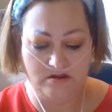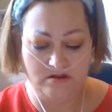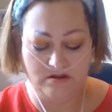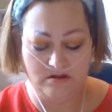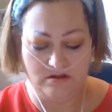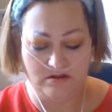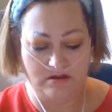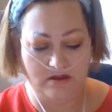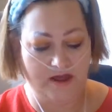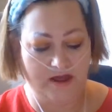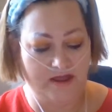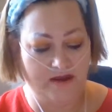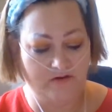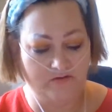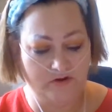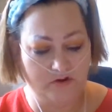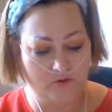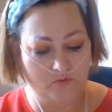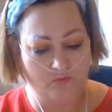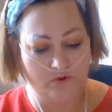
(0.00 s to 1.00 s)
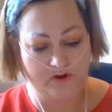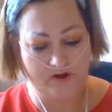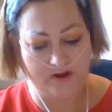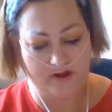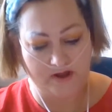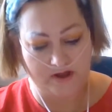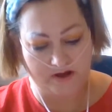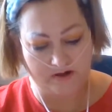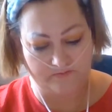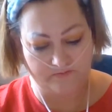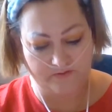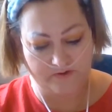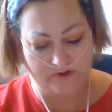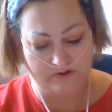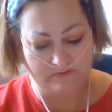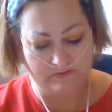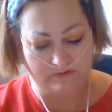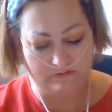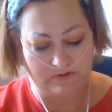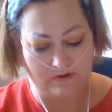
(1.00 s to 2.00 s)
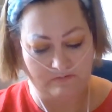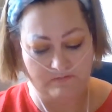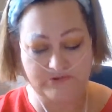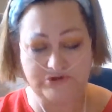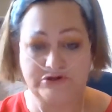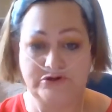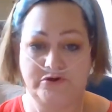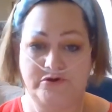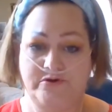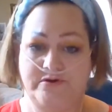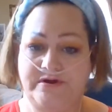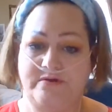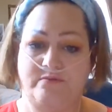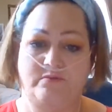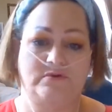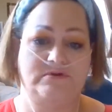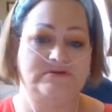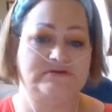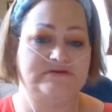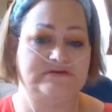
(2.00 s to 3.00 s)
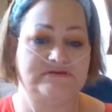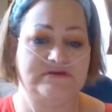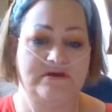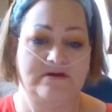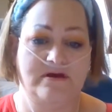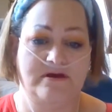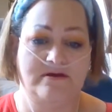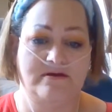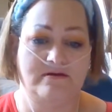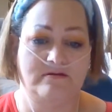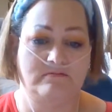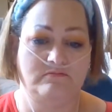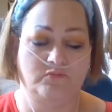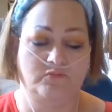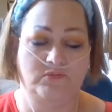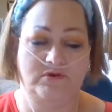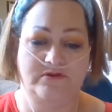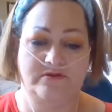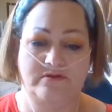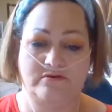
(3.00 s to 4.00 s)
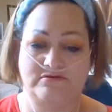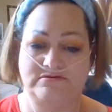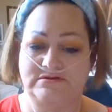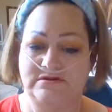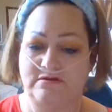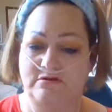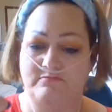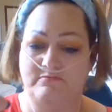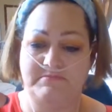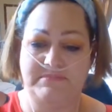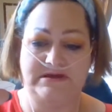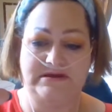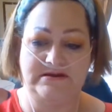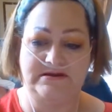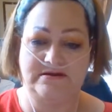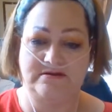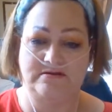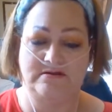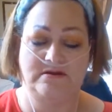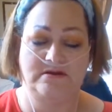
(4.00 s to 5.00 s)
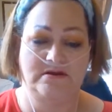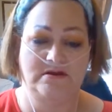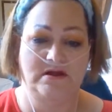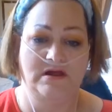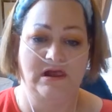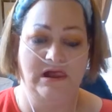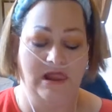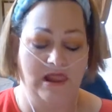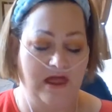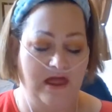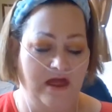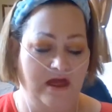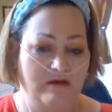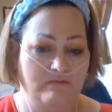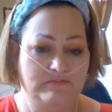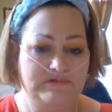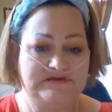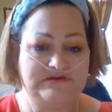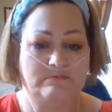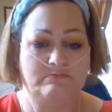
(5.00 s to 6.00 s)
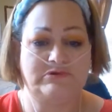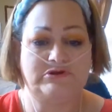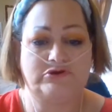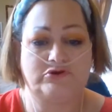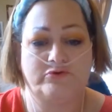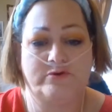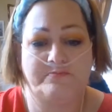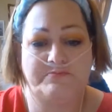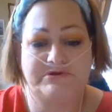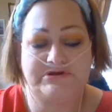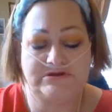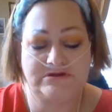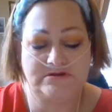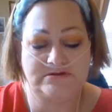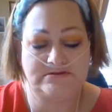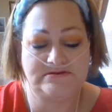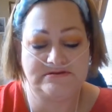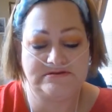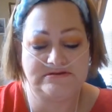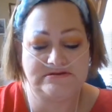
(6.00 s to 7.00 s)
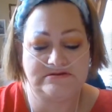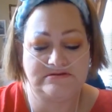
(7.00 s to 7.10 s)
I don't know where I got it from. I'm sure it was one of those little mini subscriptions.